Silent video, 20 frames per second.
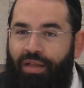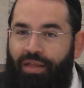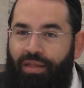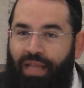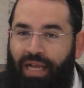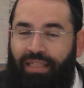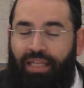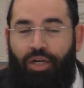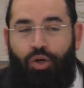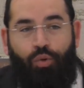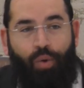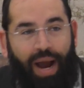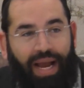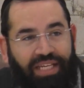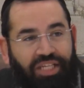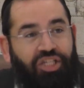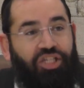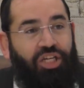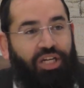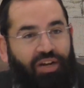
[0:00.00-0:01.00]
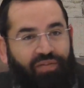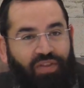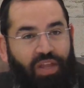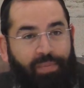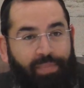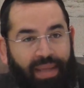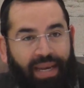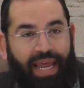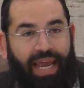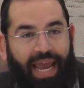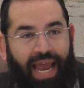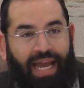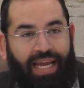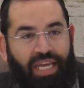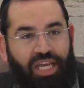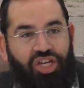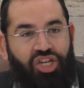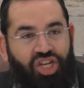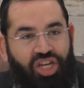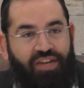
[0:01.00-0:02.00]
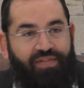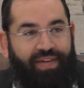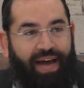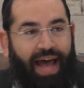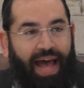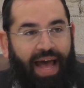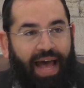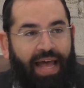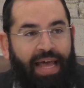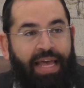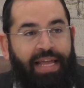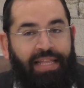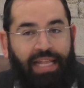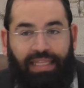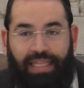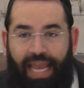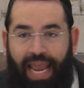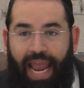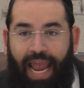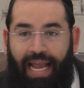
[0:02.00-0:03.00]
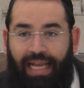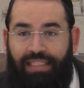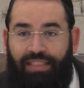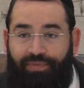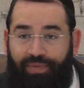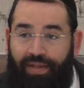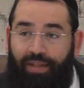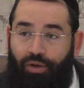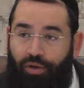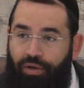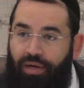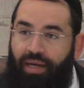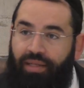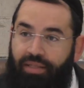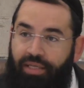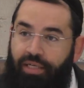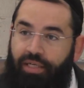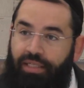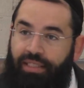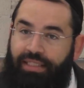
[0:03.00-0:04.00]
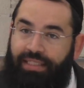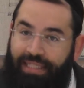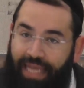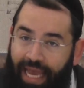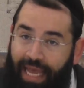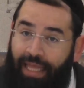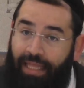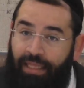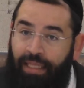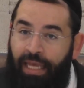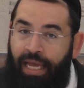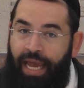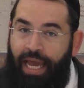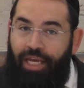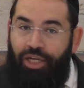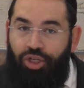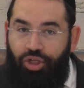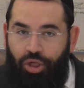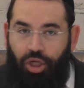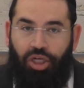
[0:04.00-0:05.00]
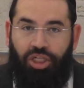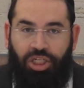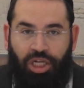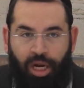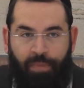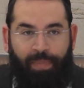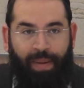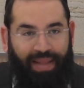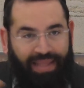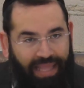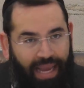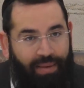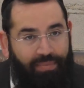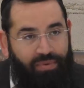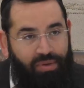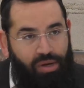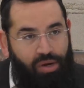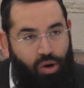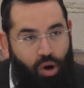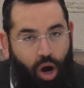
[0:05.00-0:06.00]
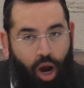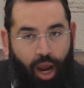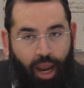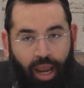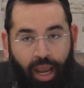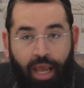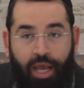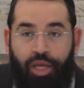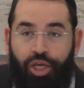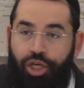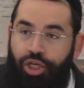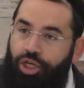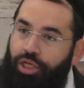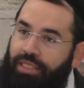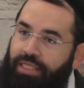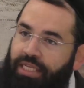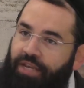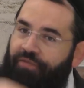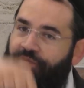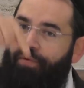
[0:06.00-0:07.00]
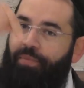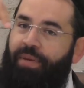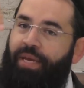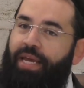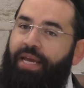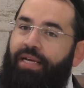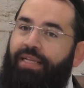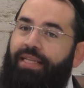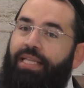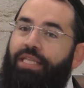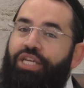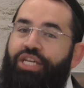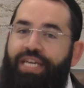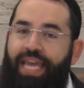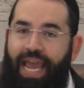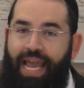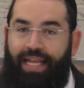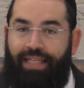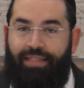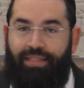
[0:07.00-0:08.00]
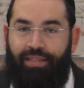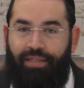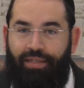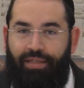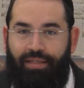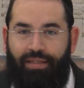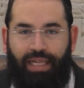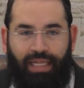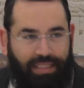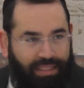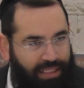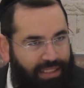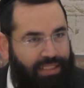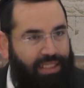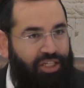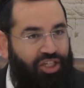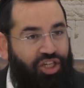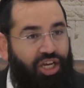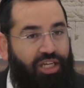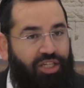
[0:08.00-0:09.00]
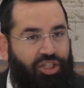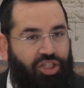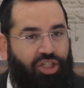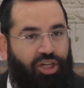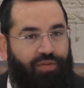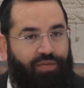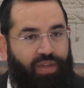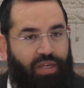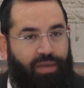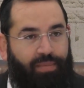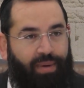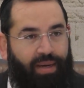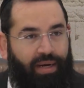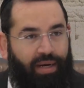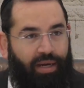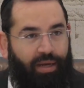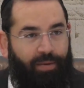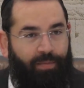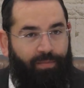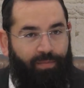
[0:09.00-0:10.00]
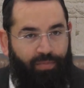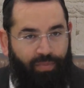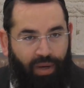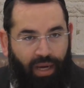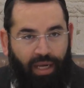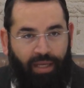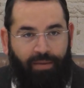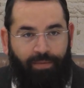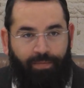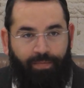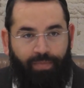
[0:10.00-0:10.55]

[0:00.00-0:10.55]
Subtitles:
that the question of the Bnei HaYeshiva, that they asked whether or not you could sell a short shel patam to a goy, you should see from here that you can't. That's the suggestion of the Gemara, right?